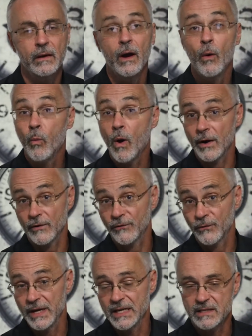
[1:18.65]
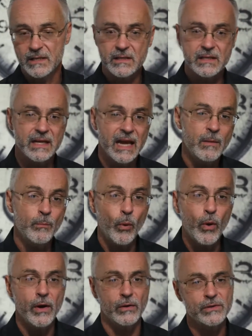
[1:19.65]
Water freezes and
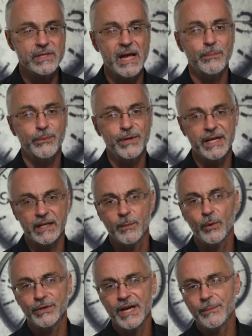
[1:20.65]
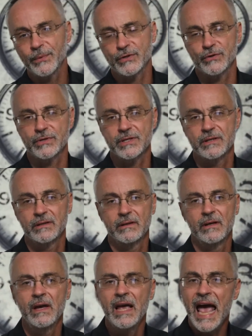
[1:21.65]
boils at predictable temperatures.
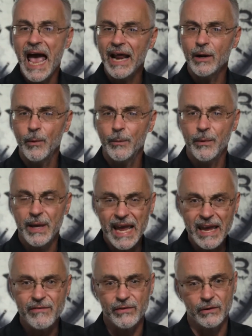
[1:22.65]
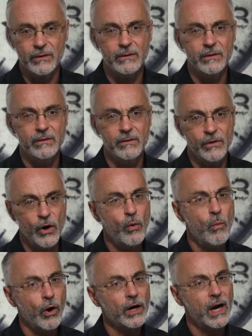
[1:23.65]
Animal behavior, though
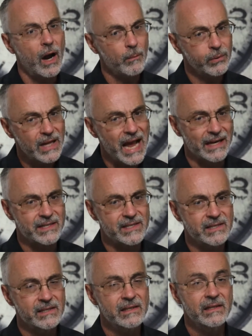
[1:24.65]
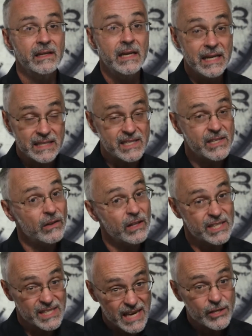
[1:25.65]
more complex, is still
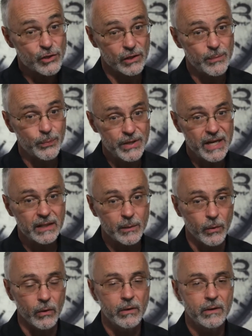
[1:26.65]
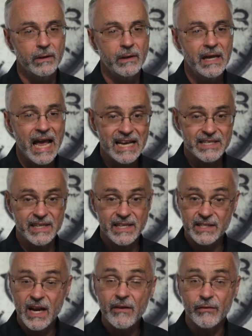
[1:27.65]
essentially predictable, as it is
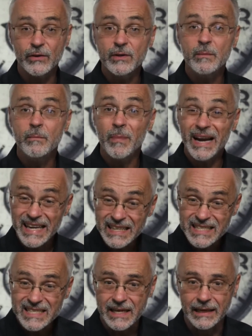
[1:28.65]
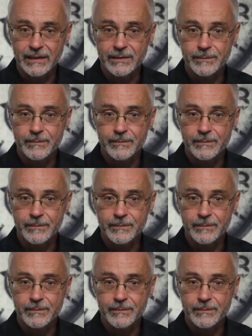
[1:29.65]
governed by instinct.